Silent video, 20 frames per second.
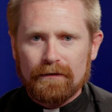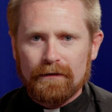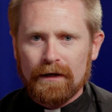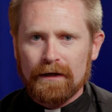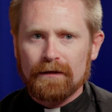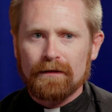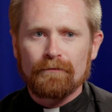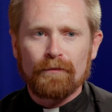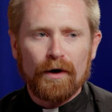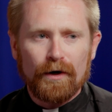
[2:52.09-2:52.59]

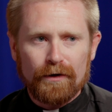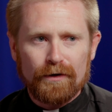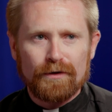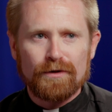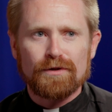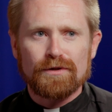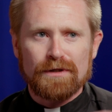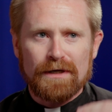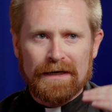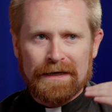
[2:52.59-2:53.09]
Like, the
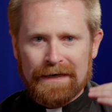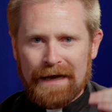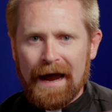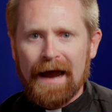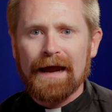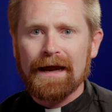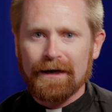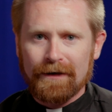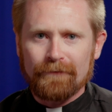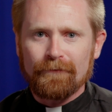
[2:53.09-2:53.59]
martyrs
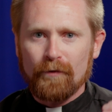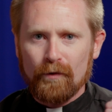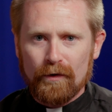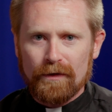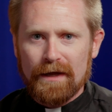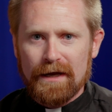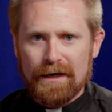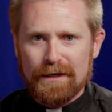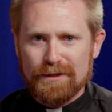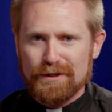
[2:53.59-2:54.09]
died for
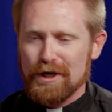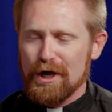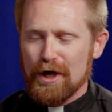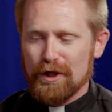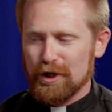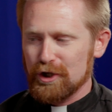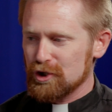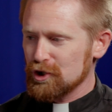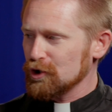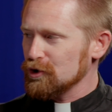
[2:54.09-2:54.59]
this.
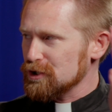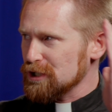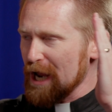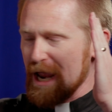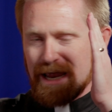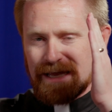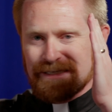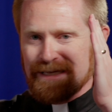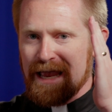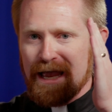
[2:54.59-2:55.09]
The church
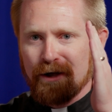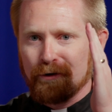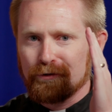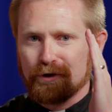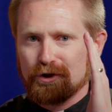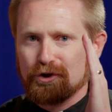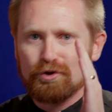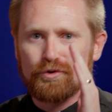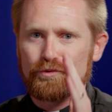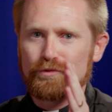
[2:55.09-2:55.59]
has
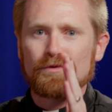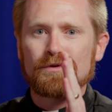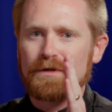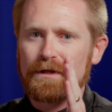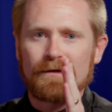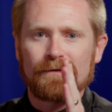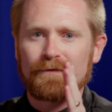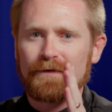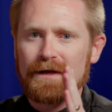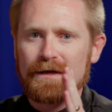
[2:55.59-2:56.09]
held true to
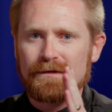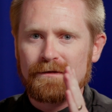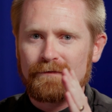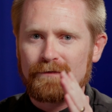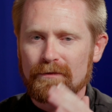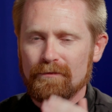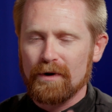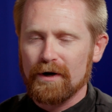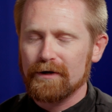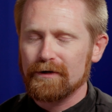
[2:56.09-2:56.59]
the faith of
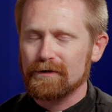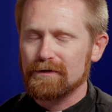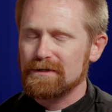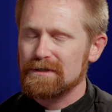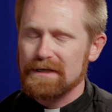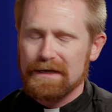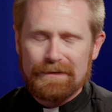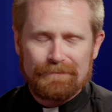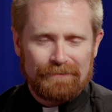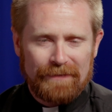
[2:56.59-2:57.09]
the
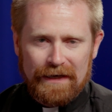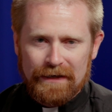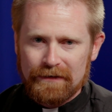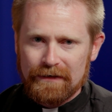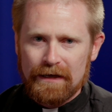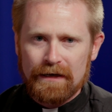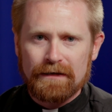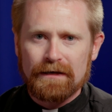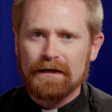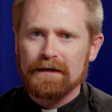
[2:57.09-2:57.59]
martyrs. It,
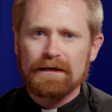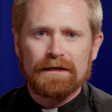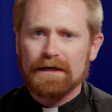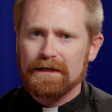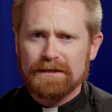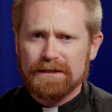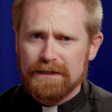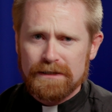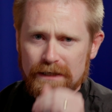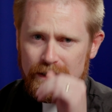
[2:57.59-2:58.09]
it, it
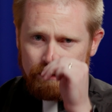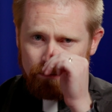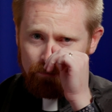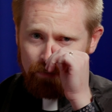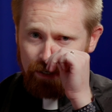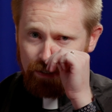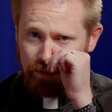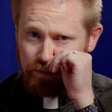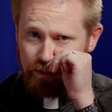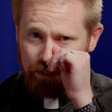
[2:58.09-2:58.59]
just doesn't
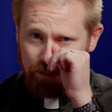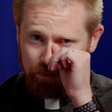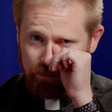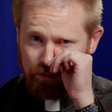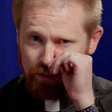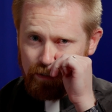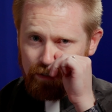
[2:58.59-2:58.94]
make sense.